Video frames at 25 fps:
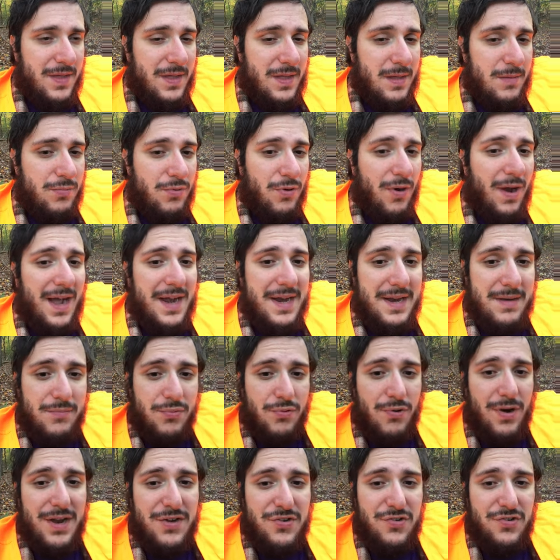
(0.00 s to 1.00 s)
Pride and
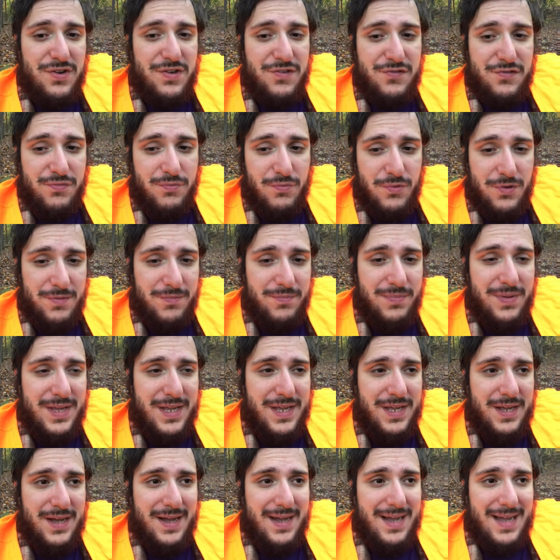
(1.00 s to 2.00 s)
Prejudice would
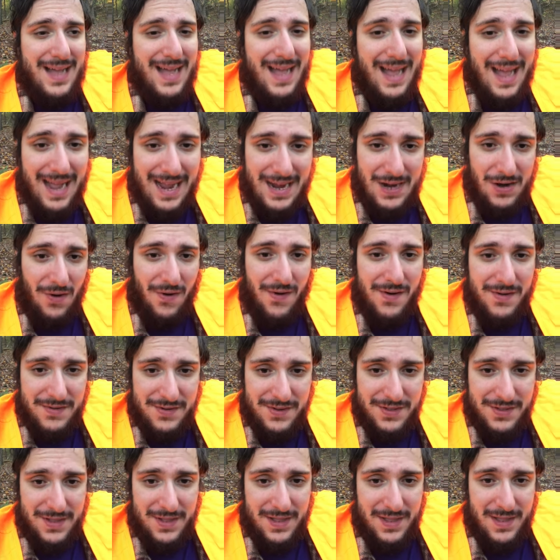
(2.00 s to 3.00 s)
be high
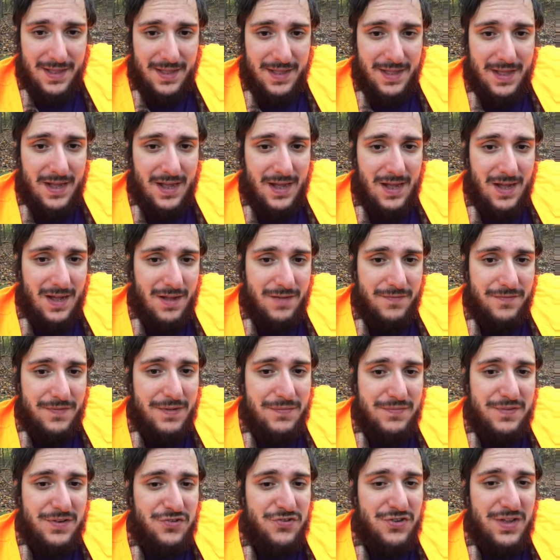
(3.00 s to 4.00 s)
art,
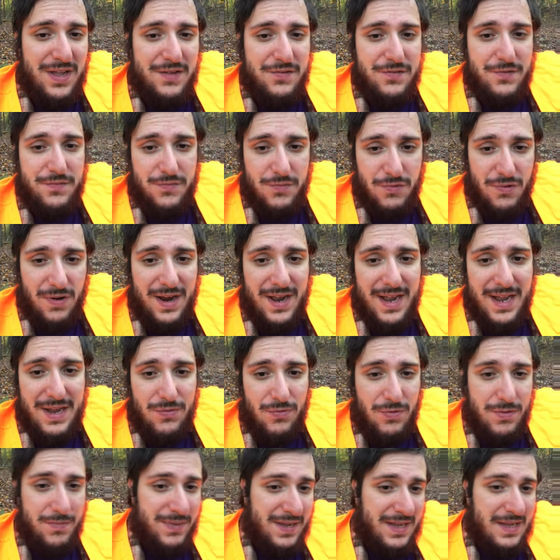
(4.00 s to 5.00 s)
50 Shades of Grey
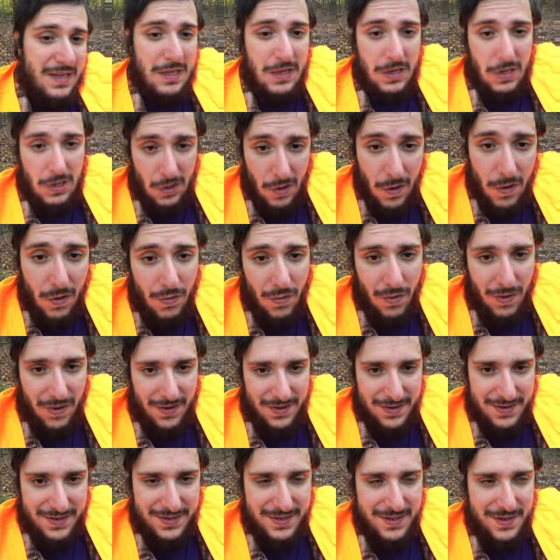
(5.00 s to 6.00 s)
would be low
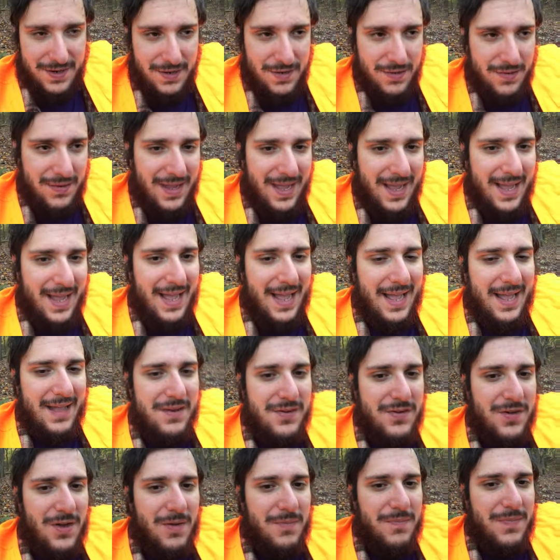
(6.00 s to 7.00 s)
art,
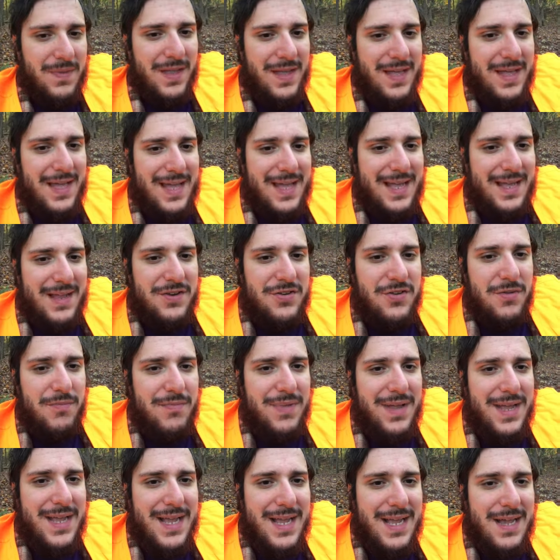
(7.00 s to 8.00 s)
to
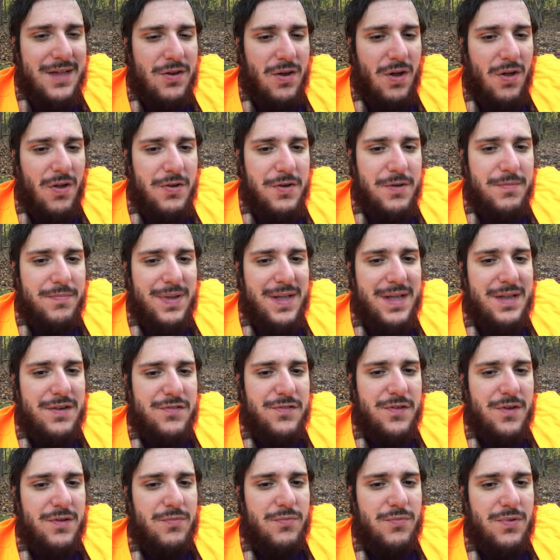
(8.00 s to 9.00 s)
me, it all
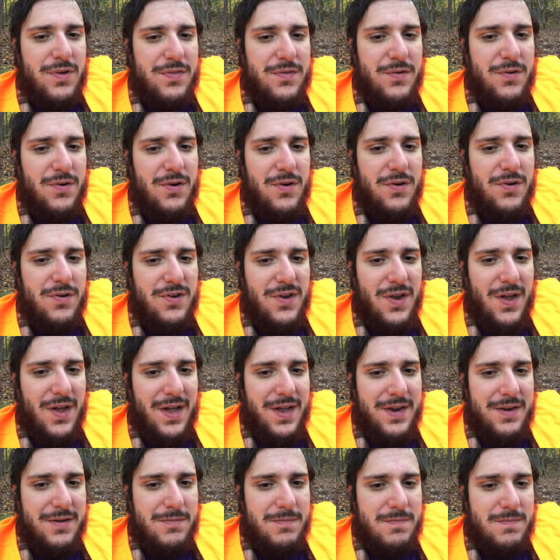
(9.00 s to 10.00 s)
depends on whether or
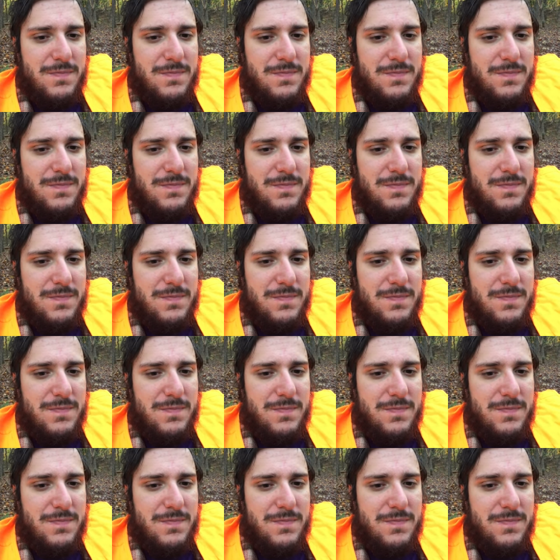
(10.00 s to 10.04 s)
not